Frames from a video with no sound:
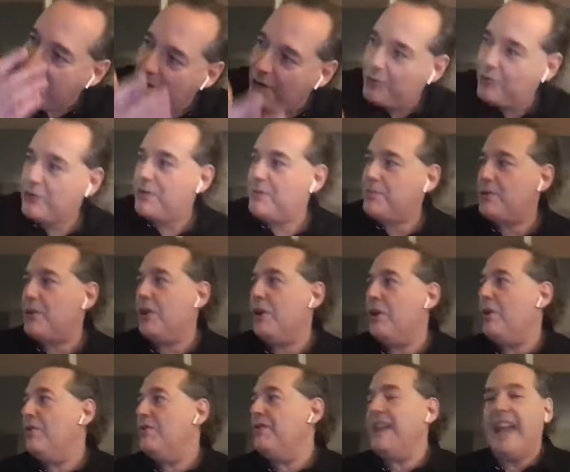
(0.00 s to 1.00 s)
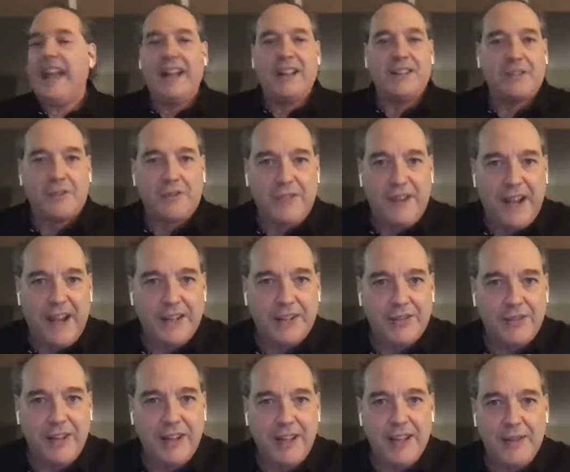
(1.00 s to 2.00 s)
algorithm called the answer
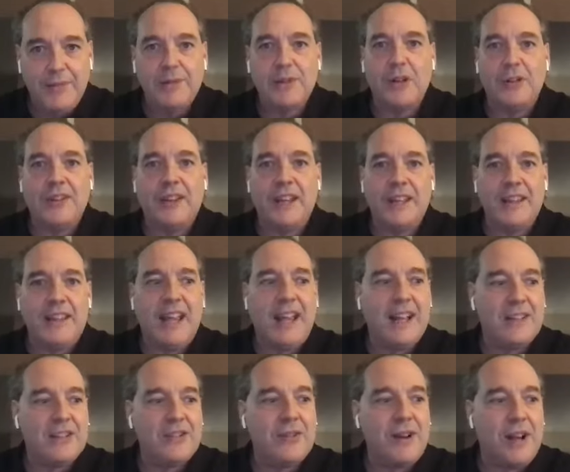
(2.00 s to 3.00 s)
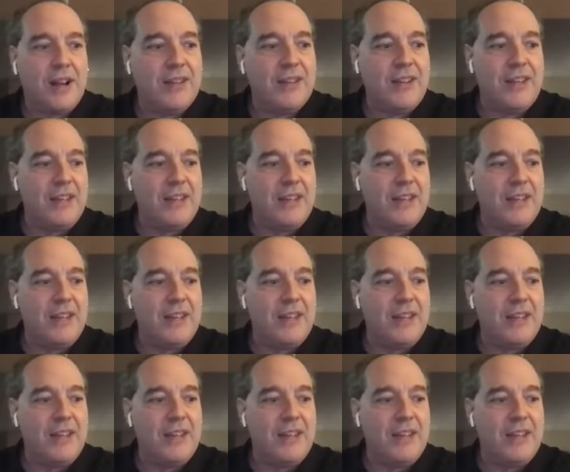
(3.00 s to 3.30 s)
factory. It was called the answer